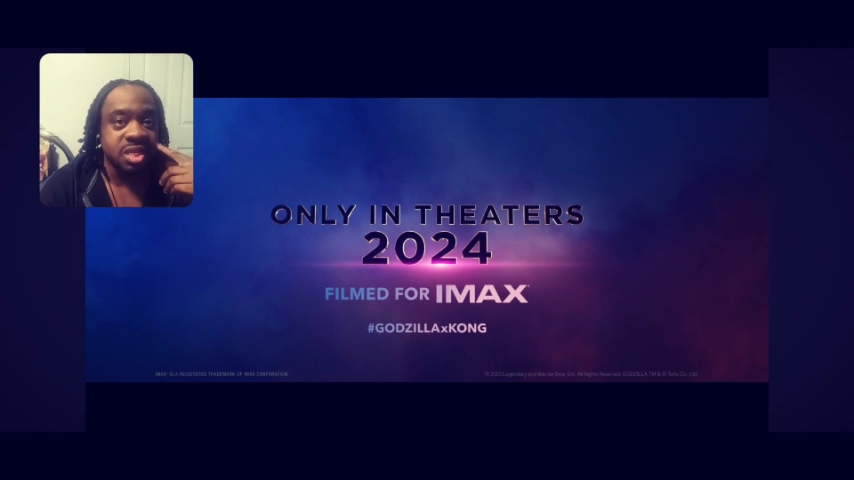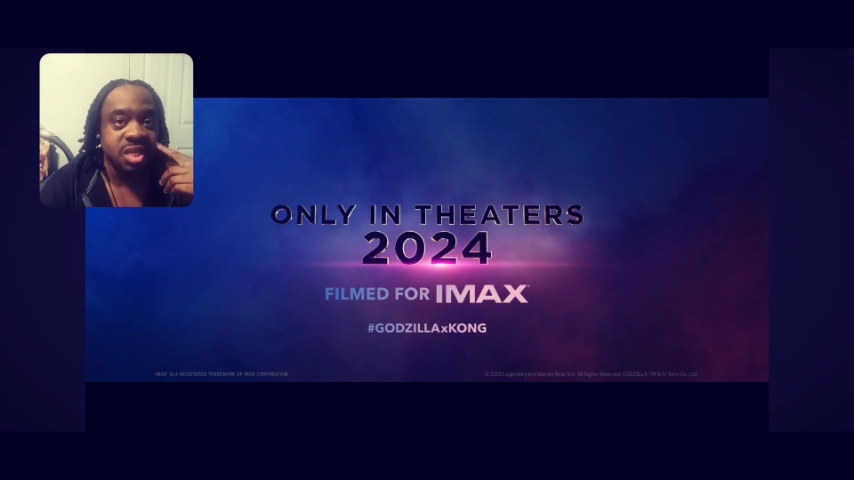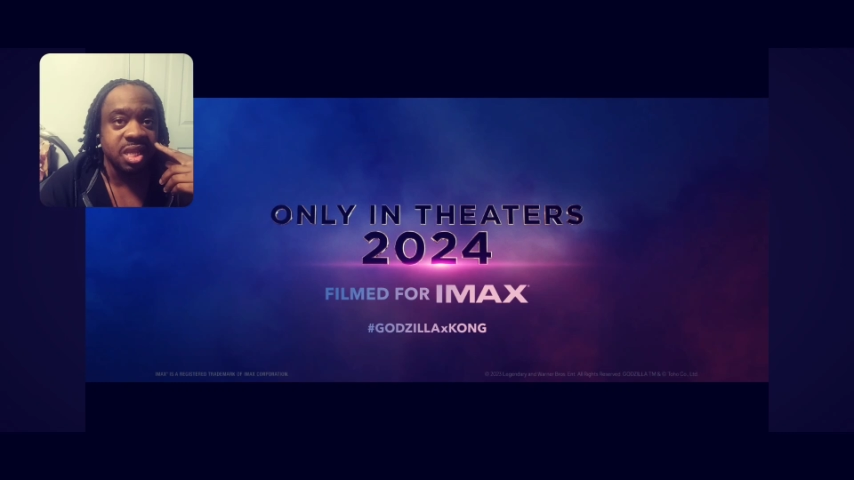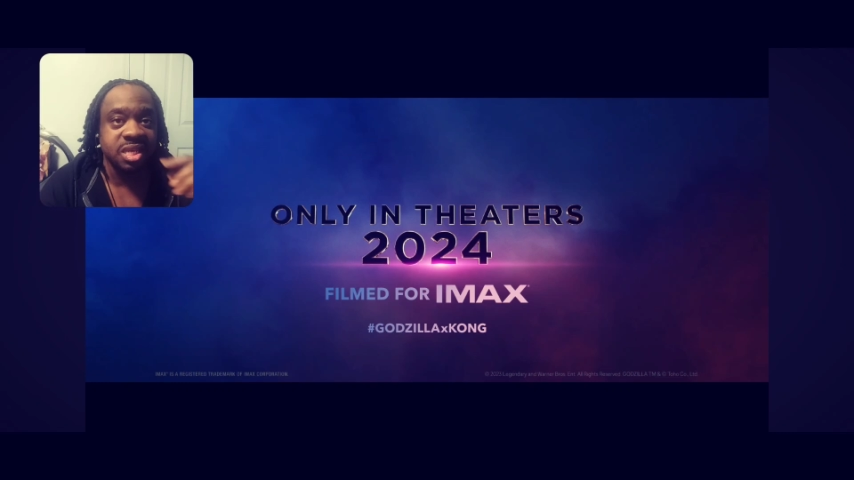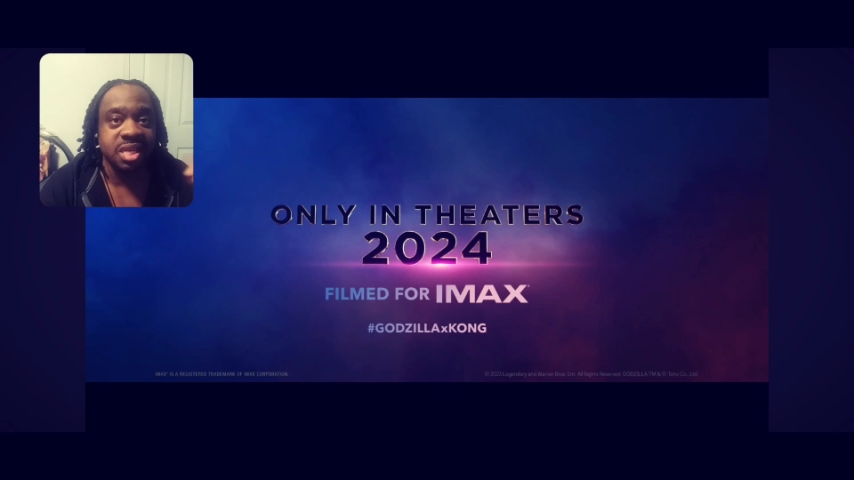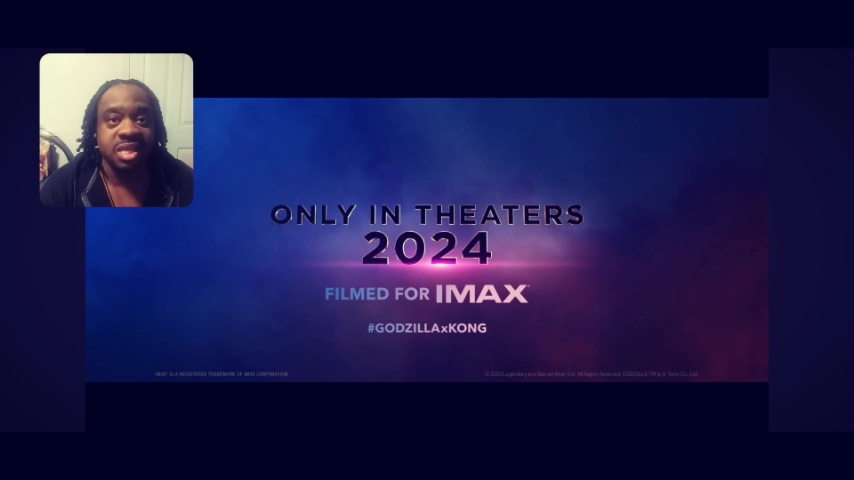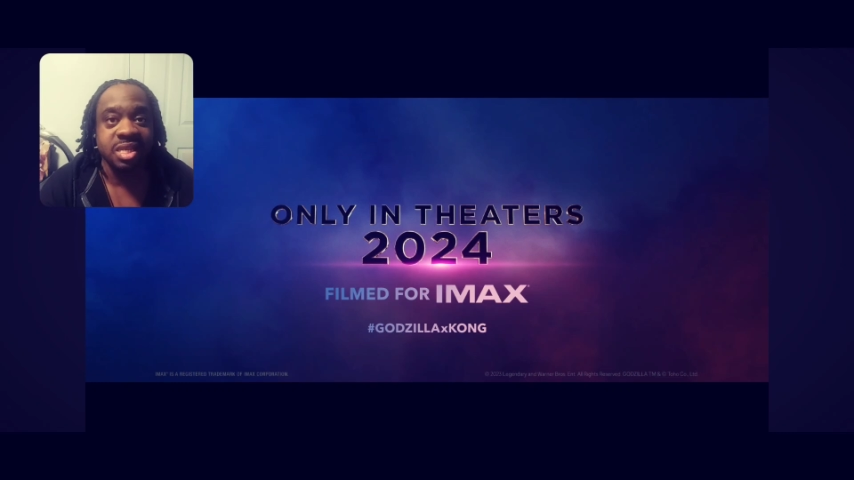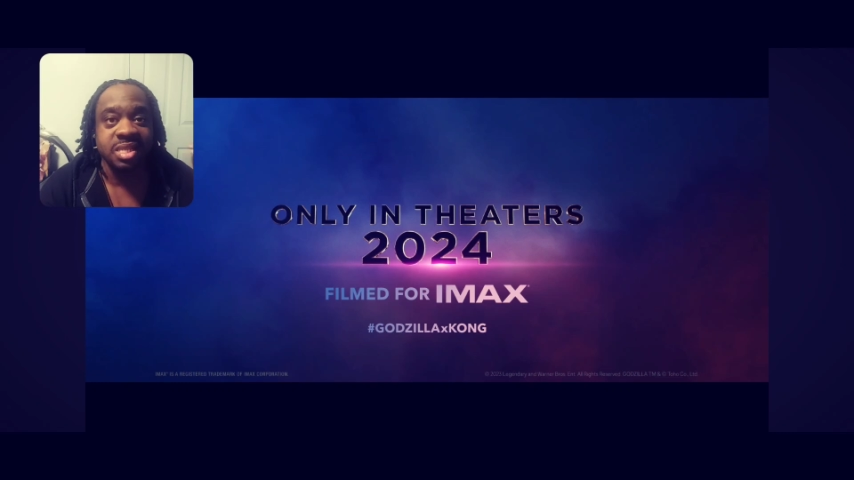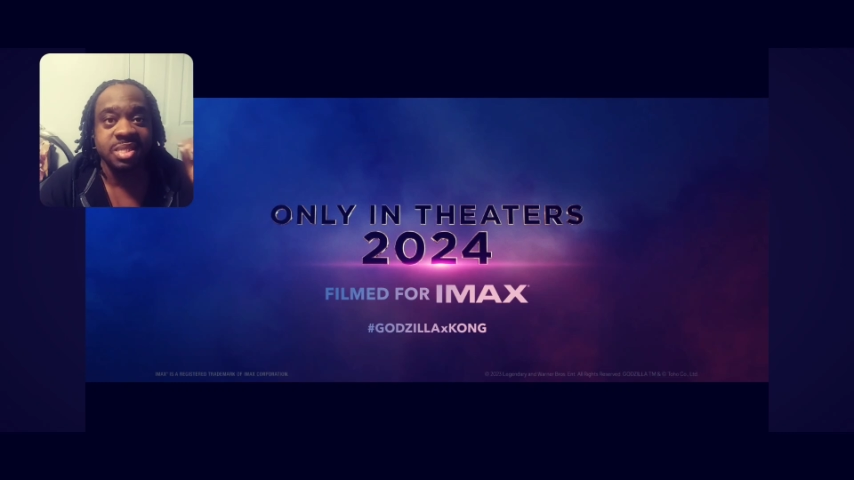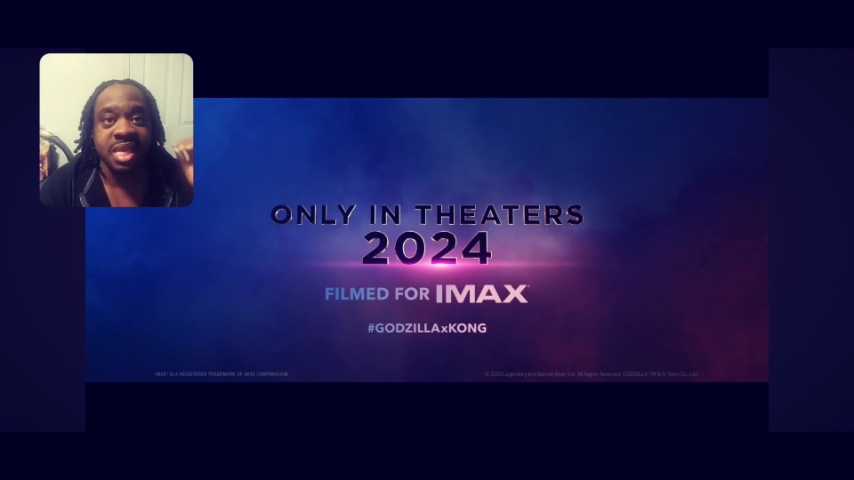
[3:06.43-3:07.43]
looking
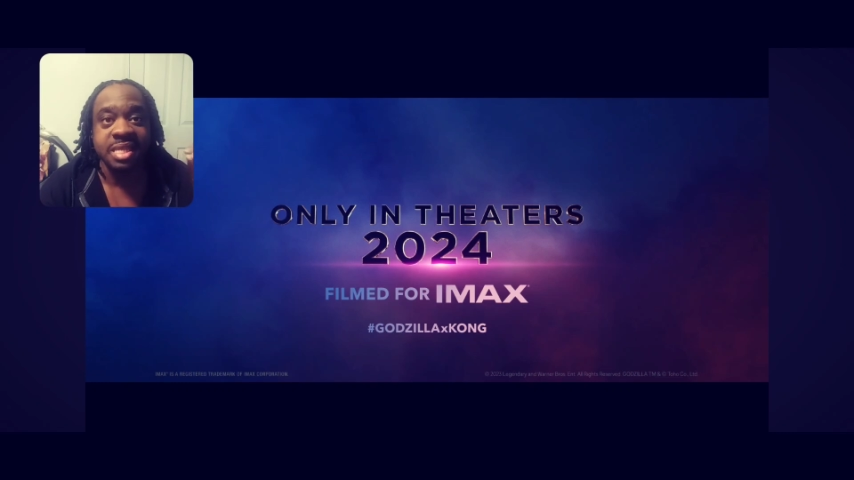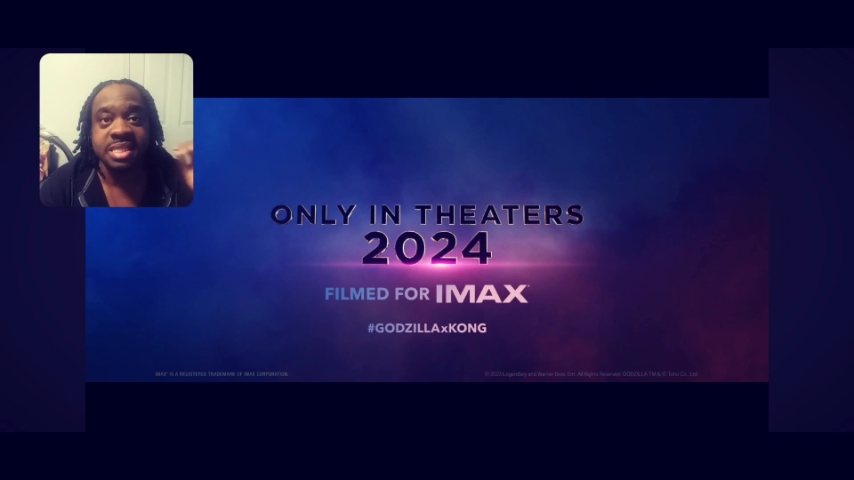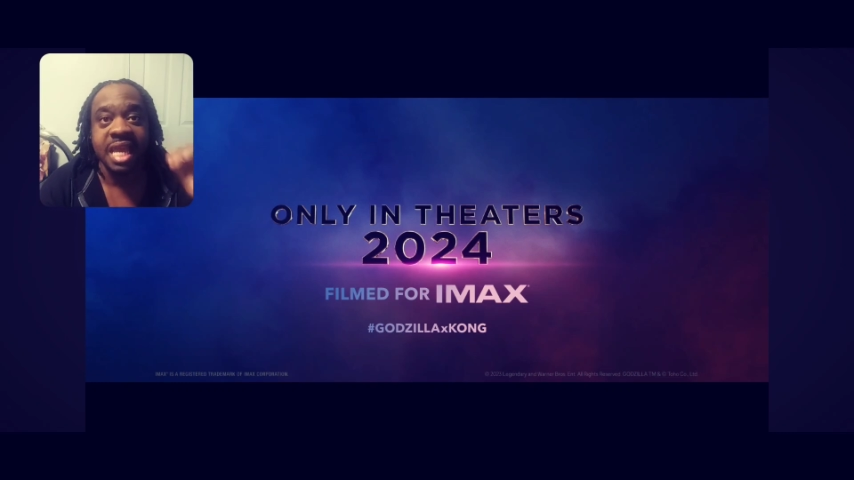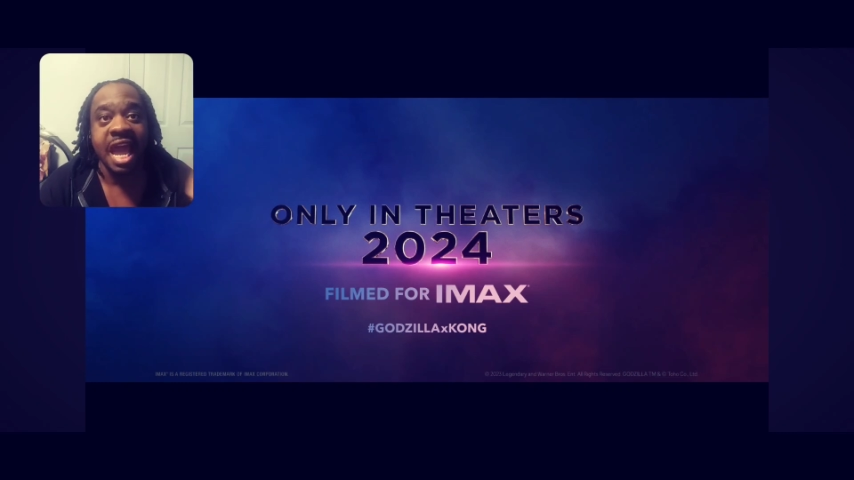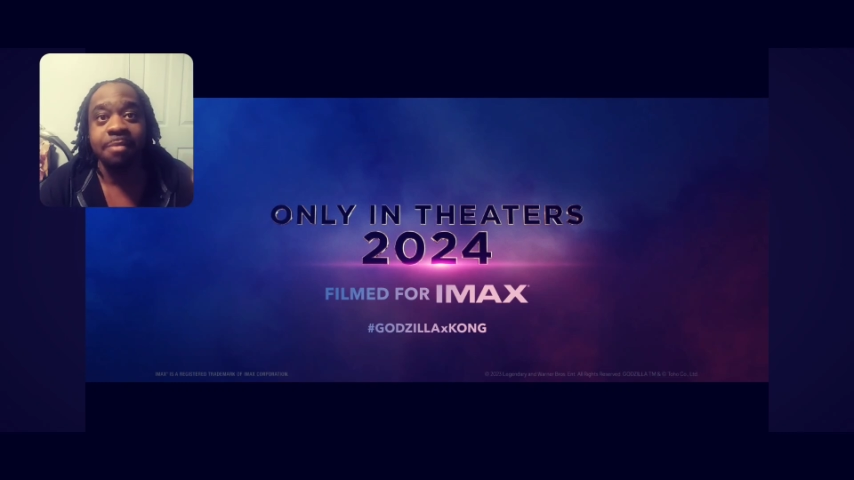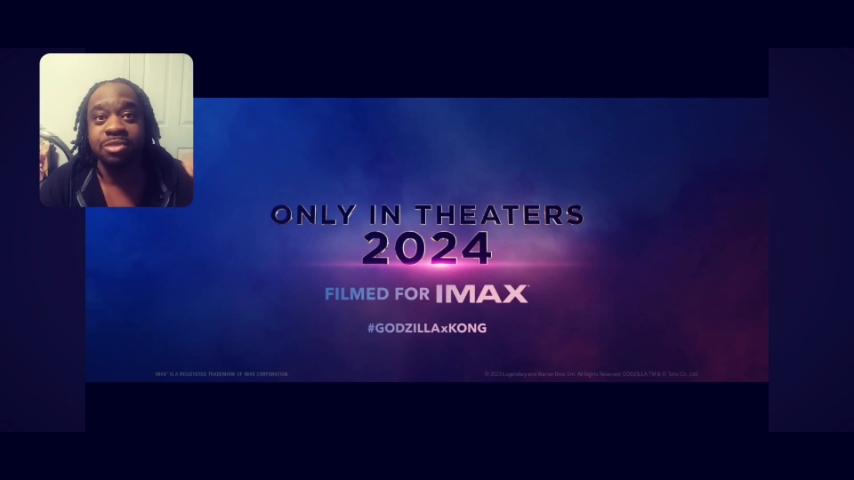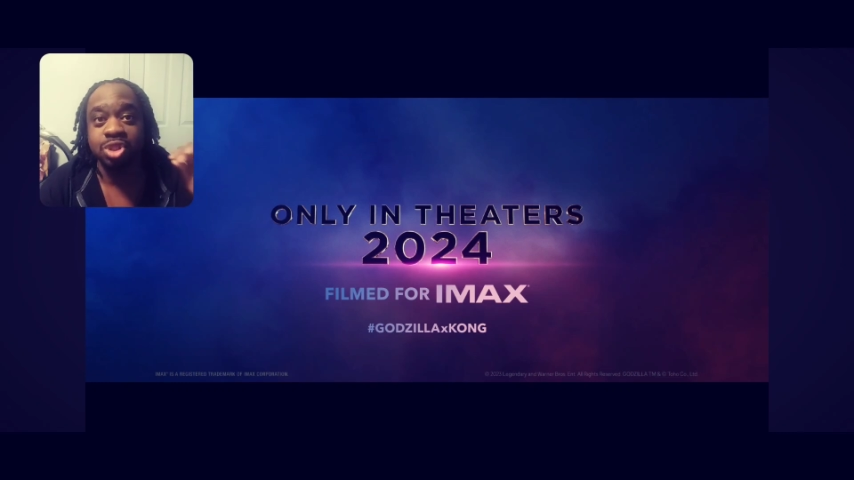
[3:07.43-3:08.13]
10 times